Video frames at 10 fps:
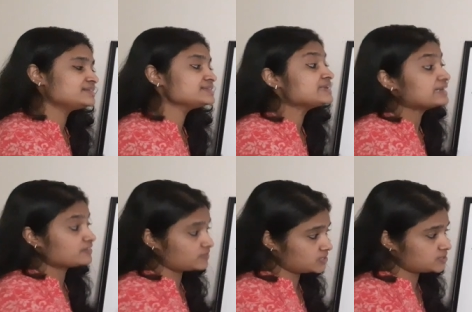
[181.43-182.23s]
it as
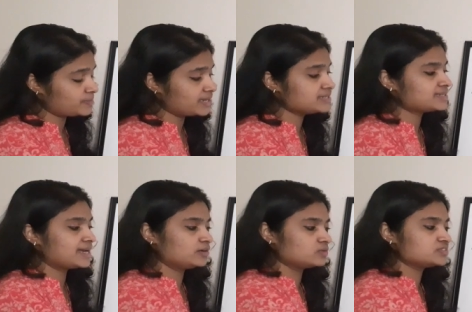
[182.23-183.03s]
reverse bias
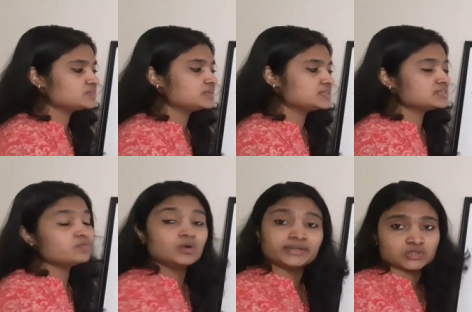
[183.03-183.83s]
and also there is a
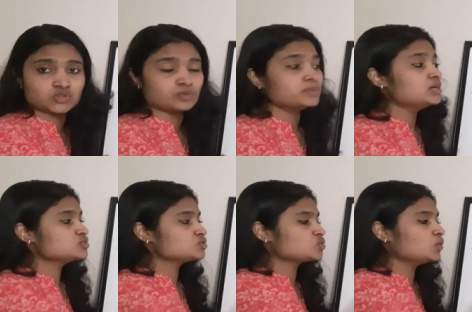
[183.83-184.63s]
voltage drop.
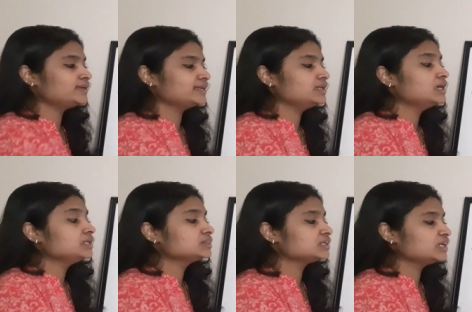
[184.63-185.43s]
So total
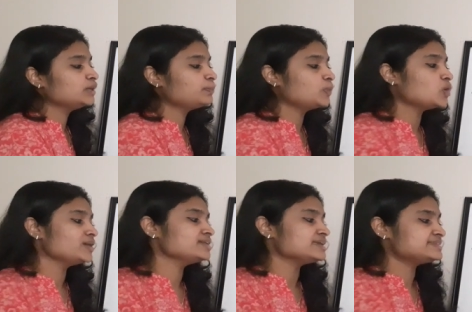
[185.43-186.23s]

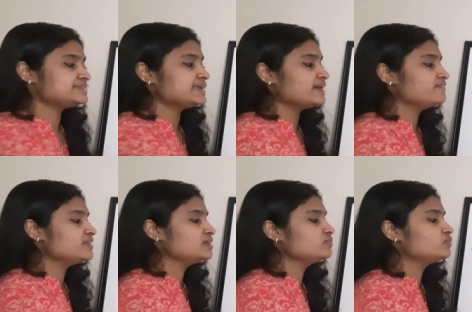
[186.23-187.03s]

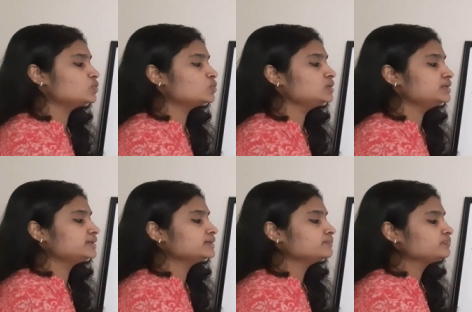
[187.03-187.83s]
3.7 volt
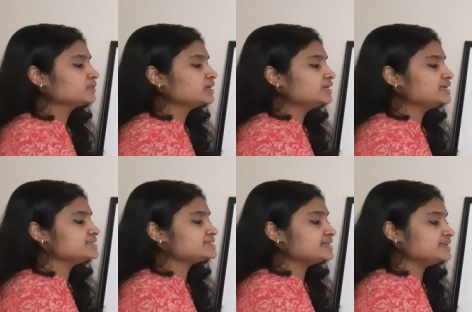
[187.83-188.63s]

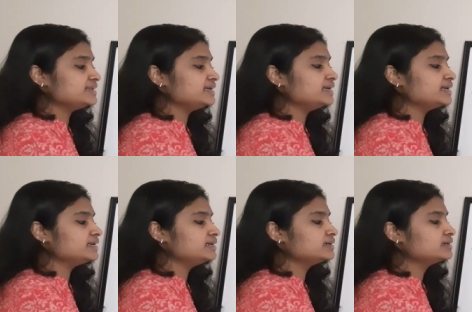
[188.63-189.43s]
is
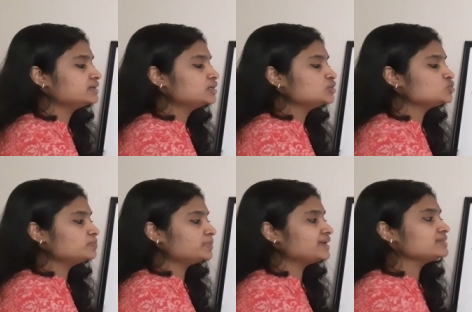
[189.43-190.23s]
needed
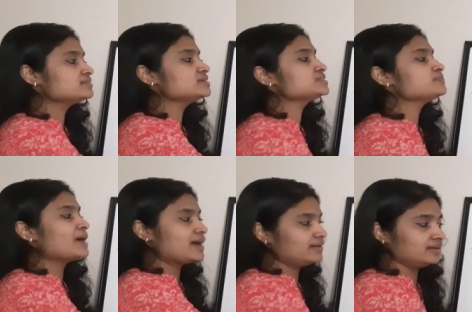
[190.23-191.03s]
to break this
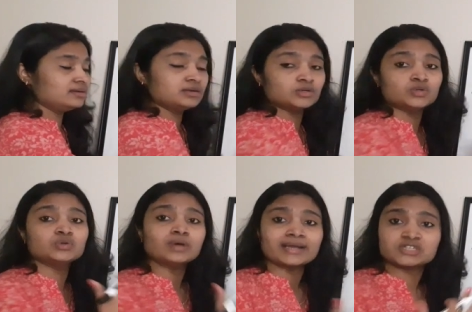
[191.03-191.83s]
barrier
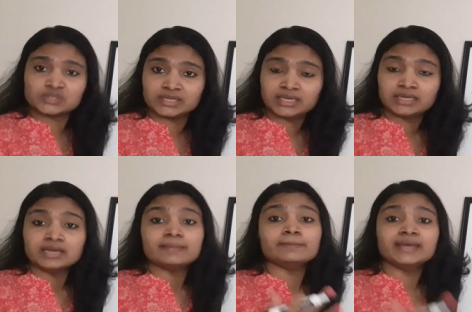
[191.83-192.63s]
to actually
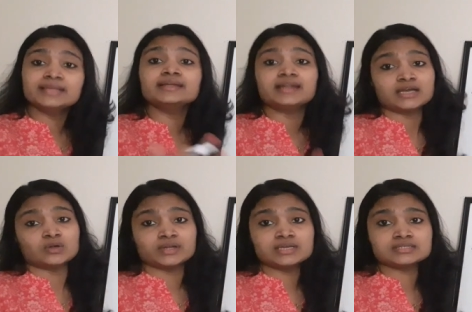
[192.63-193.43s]
make the
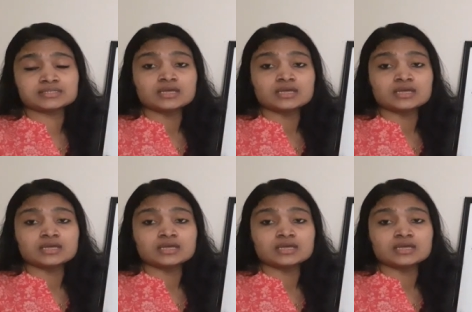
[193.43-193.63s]
diode as